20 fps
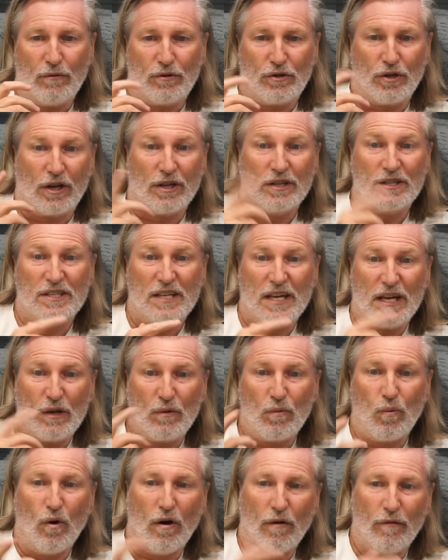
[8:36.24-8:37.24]
to
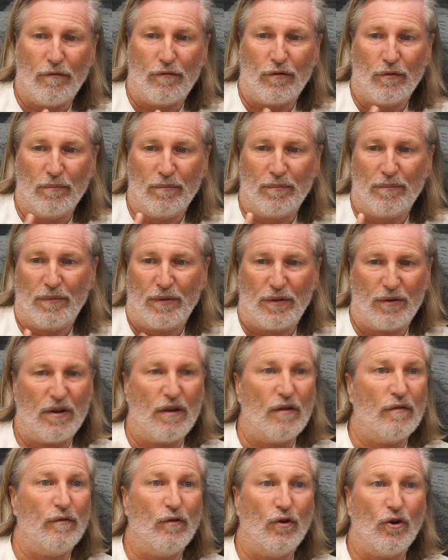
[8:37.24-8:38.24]
concede one from
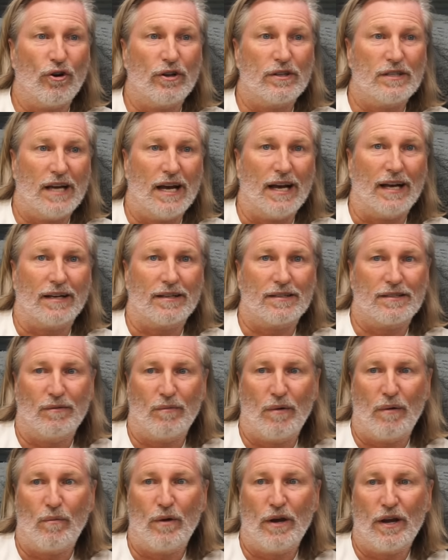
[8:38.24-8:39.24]
three or four attacks, and
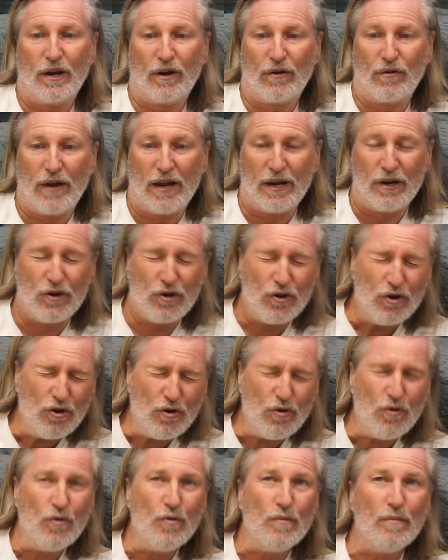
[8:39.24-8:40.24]
when we're creating
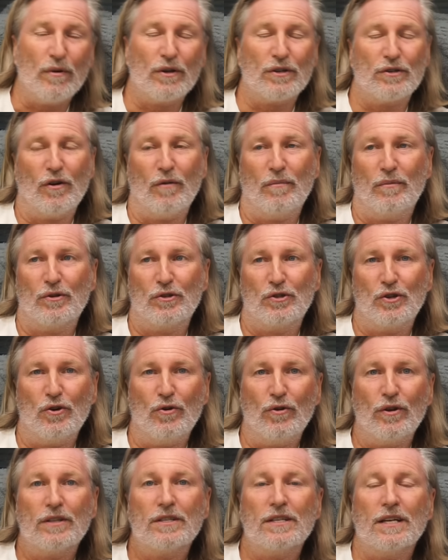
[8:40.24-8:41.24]
numerous
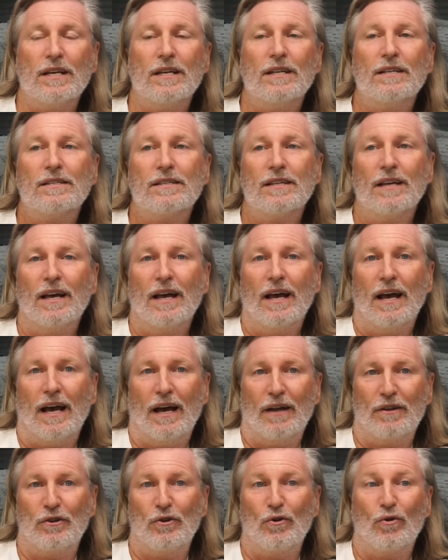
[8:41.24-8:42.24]
opportunities
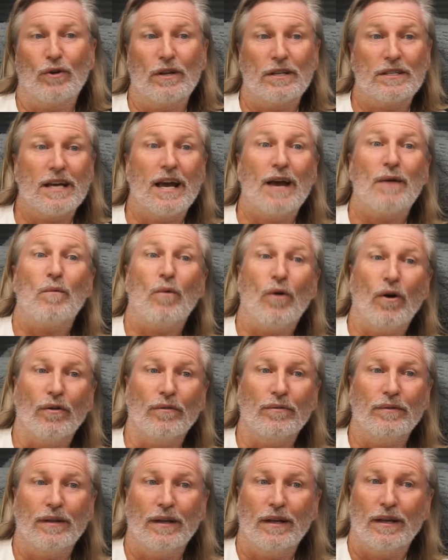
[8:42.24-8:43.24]
and you only take
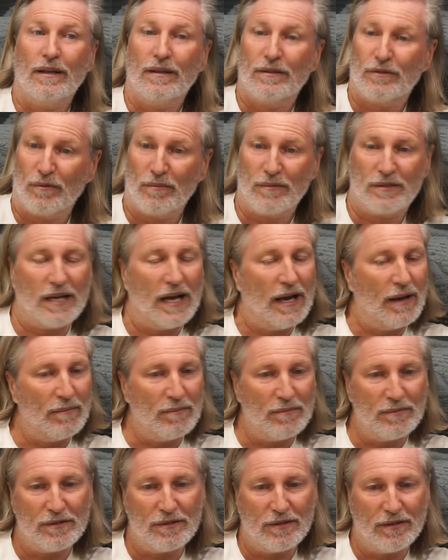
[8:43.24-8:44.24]
one,
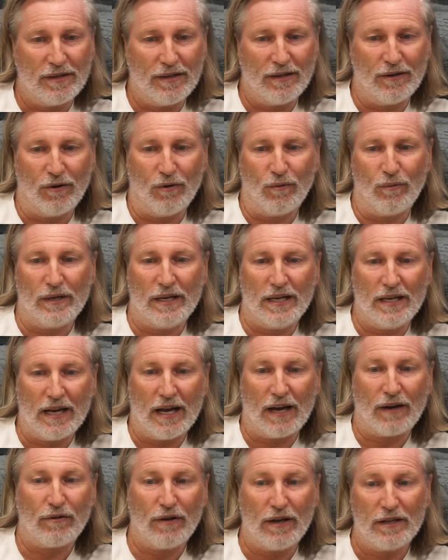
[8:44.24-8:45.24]
sometimes, you know, we need
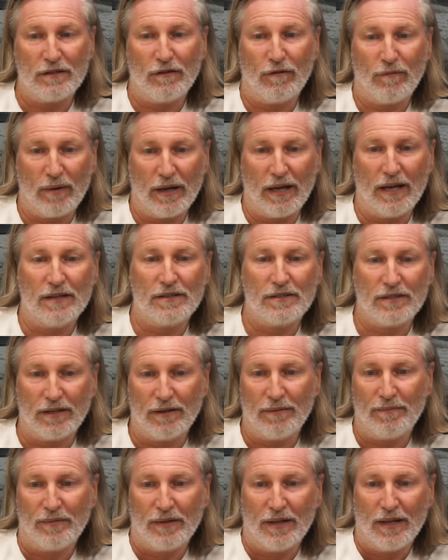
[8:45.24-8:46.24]
our creative players to
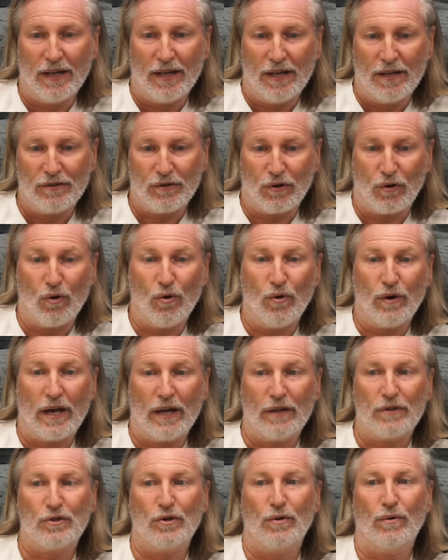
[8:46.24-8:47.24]
go
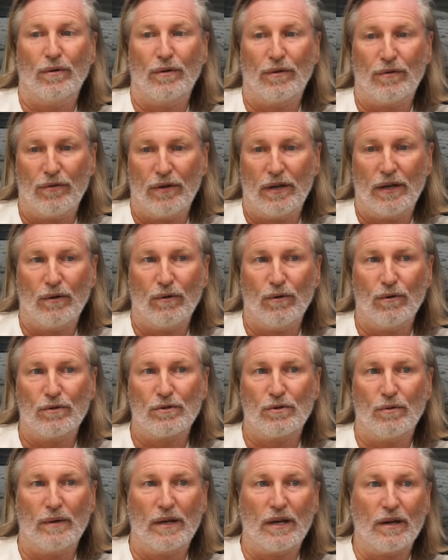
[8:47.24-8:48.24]
get two and three goals
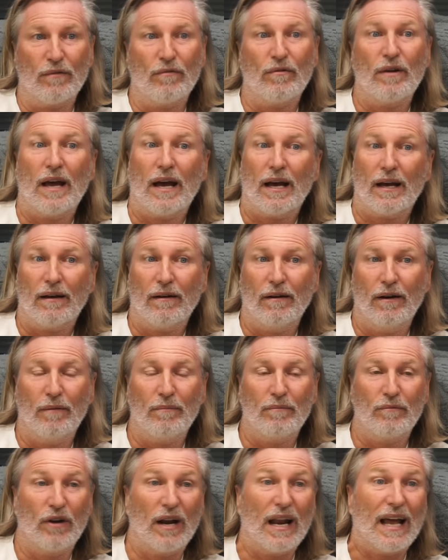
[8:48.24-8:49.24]
so we can
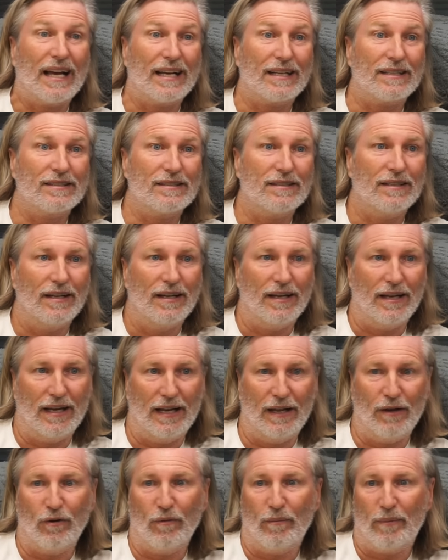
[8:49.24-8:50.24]
relax a
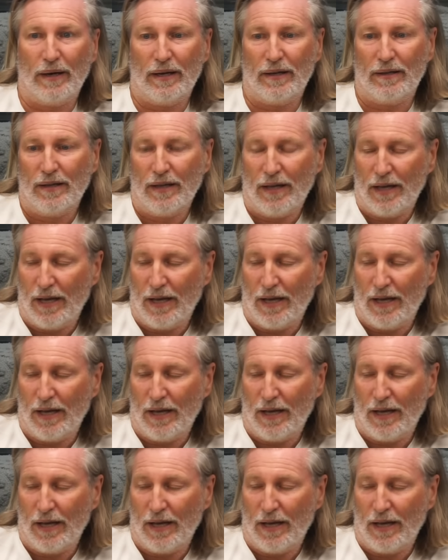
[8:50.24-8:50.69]
little bit.